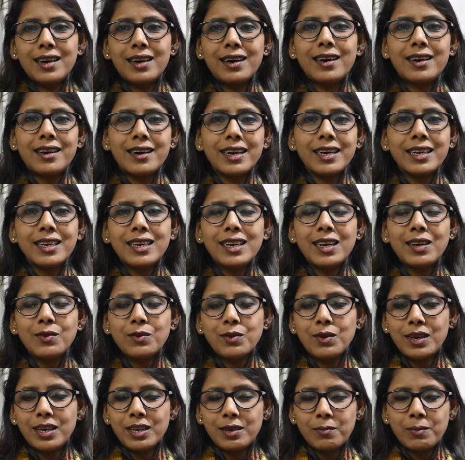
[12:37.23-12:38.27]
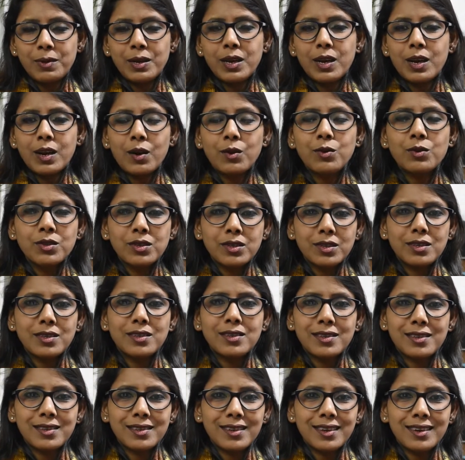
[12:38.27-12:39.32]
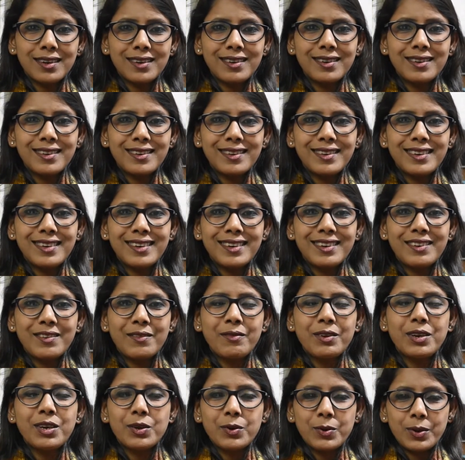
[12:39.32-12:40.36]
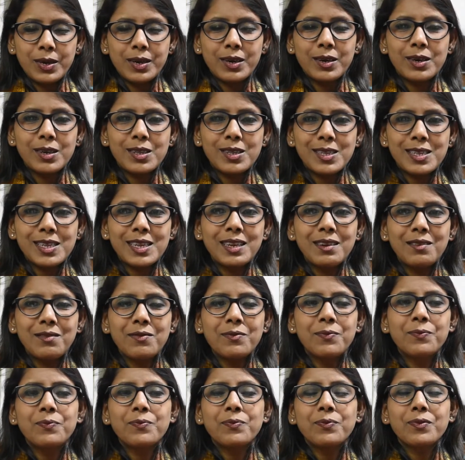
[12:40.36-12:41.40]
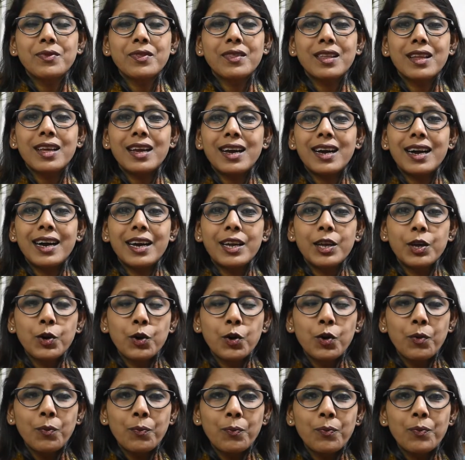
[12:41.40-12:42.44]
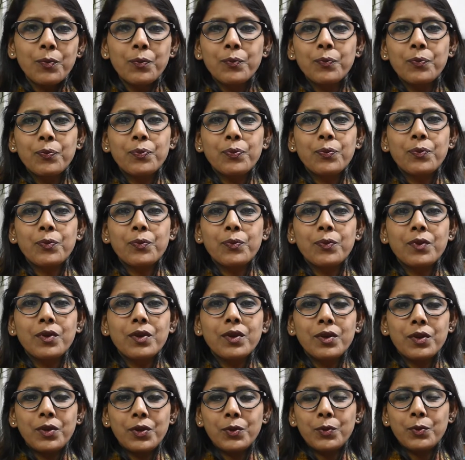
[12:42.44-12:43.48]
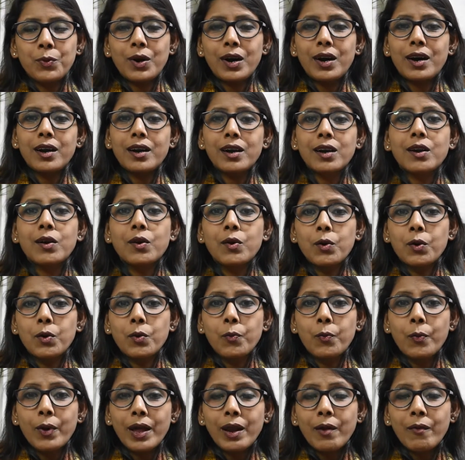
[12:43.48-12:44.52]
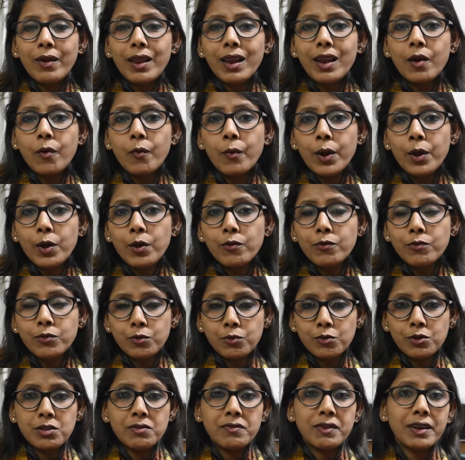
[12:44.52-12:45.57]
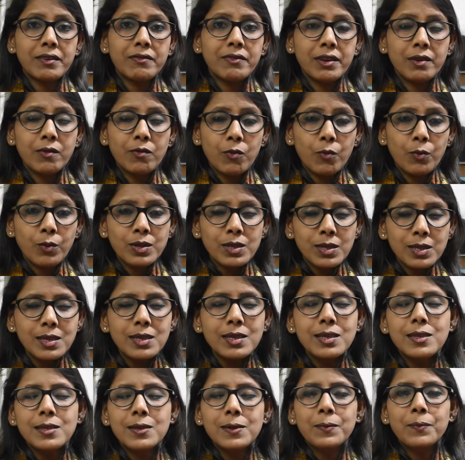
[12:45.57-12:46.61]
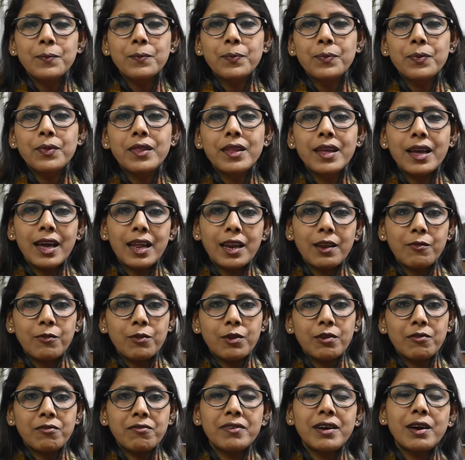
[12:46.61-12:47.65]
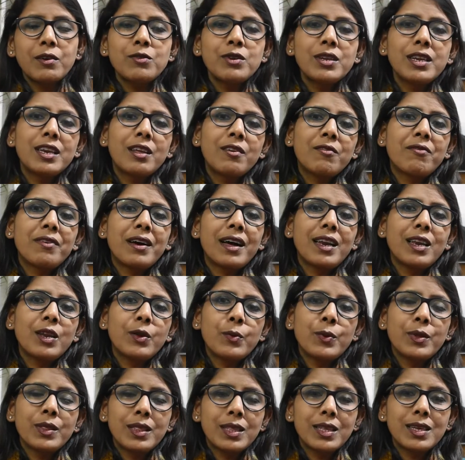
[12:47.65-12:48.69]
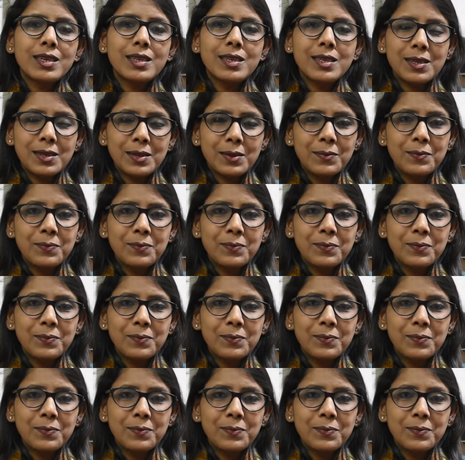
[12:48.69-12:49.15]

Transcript: Right now, let me close this video here itself. I hope you are very well aware of those 5 influences, and if you have found any value in this,